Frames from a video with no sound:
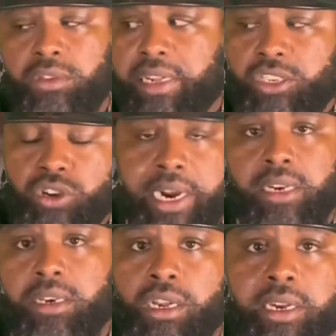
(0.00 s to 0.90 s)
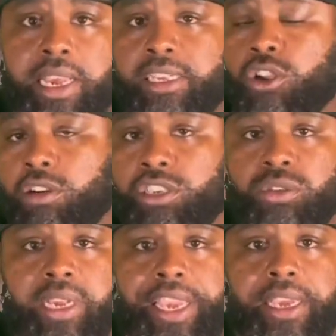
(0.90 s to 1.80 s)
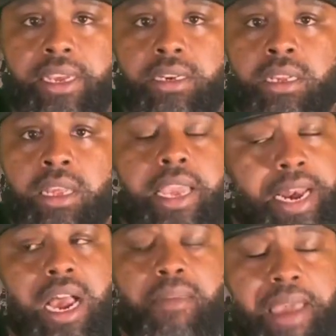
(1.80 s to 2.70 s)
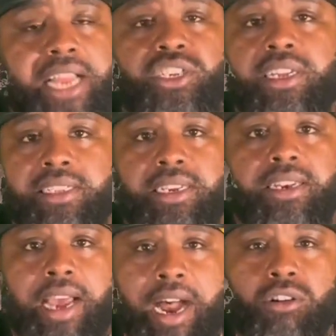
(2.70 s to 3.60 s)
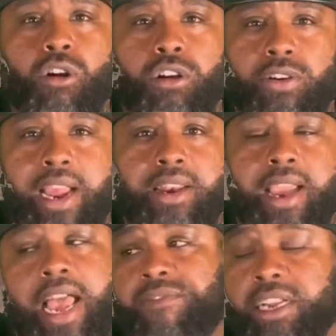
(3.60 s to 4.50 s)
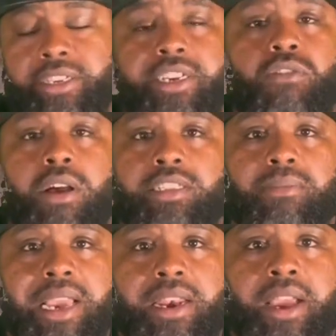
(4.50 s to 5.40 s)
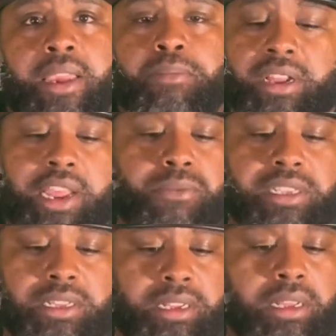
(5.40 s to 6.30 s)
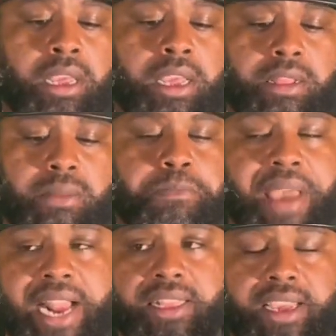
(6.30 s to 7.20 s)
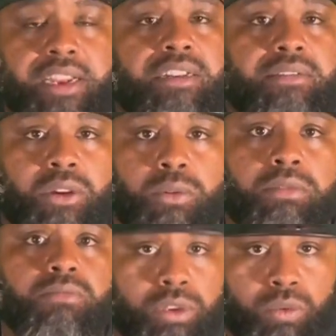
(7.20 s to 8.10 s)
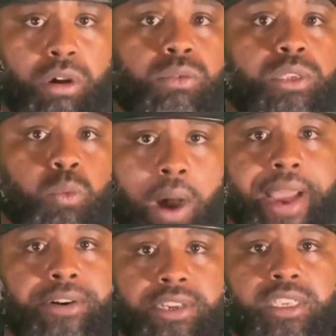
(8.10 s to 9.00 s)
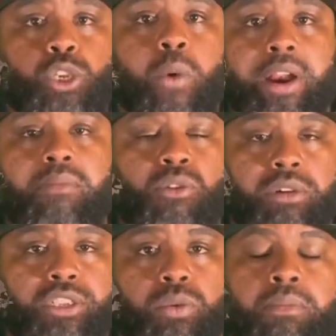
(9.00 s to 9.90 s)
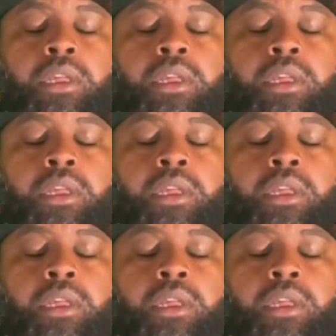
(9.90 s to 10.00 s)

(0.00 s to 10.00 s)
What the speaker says: you have to try to look as hard as you can. And I imagine it's a lot harder at night. I've actually crossed them at night, but it wasn't back then. The road was wider. You could square up more to them.